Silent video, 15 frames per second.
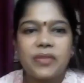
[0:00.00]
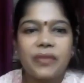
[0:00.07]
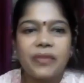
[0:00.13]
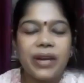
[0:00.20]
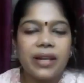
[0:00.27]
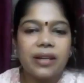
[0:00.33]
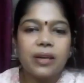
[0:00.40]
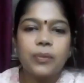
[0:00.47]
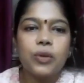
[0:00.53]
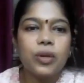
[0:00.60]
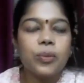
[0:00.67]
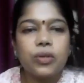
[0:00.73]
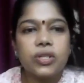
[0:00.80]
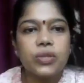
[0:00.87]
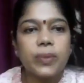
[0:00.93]
Welcome. You're
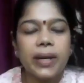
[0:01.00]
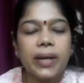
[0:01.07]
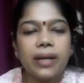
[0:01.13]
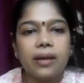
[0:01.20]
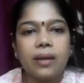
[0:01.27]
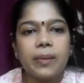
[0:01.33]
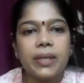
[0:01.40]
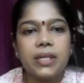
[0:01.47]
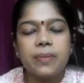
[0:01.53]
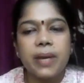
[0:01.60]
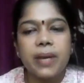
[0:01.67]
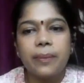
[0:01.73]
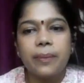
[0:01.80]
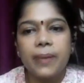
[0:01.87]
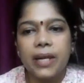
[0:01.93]
most welcome. It is
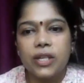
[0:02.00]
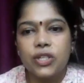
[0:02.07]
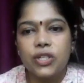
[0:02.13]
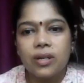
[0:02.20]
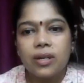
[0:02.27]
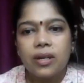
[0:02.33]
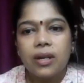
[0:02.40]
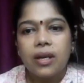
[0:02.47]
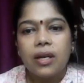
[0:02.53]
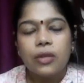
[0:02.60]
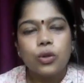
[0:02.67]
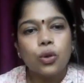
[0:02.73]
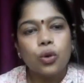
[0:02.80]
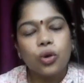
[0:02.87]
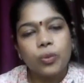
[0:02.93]
my pleasure.
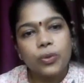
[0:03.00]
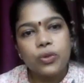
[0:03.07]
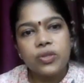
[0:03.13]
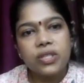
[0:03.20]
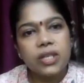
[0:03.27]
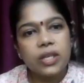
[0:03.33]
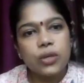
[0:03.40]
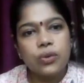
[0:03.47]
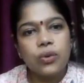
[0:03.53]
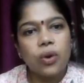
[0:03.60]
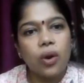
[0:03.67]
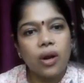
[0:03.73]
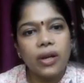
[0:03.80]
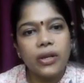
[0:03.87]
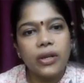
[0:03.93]
So hope to see you
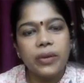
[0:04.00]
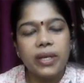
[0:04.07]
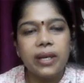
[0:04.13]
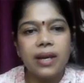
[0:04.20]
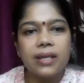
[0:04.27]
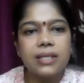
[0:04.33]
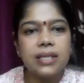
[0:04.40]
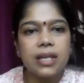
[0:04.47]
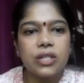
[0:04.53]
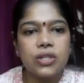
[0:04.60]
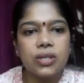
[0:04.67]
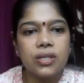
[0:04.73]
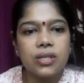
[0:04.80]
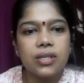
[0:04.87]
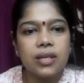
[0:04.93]
all during our
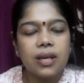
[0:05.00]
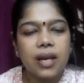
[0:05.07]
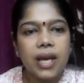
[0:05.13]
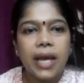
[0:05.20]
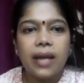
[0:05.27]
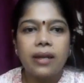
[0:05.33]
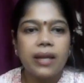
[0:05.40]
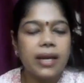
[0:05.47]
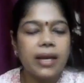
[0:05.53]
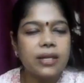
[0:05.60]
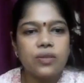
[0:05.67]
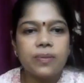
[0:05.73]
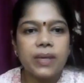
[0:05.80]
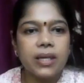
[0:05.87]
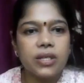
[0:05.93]
sessions, and
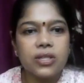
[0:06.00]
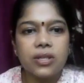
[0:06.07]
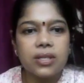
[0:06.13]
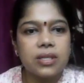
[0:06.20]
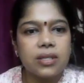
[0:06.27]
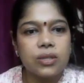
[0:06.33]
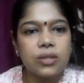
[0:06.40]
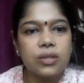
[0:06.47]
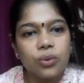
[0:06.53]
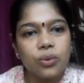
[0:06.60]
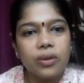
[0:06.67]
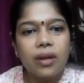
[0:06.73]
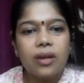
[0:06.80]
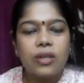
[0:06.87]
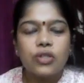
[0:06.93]
let's meet us soon
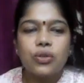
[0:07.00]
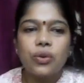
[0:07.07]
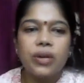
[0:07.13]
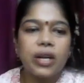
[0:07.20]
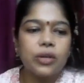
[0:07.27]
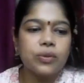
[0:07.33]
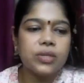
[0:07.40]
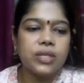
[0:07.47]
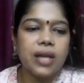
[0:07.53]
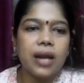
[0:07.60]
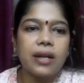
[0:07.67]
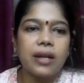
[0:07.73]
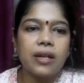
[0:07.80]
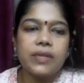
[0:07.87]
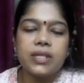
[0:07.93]
so that to
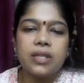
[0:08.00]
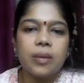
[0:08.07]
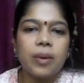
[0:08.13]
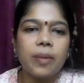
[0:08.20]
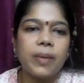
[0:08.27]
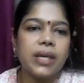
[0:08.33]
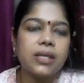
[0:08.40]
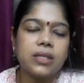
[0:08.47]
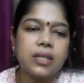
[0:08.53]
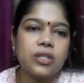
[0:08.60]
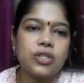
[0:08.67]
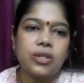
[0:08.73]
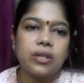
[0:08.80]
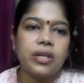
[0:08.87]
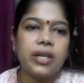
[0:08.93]
start up with some amazing
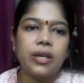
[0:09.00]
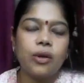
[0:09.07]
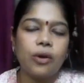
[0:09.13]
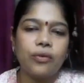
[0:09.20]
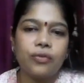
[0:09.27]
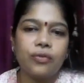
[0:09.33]
journey of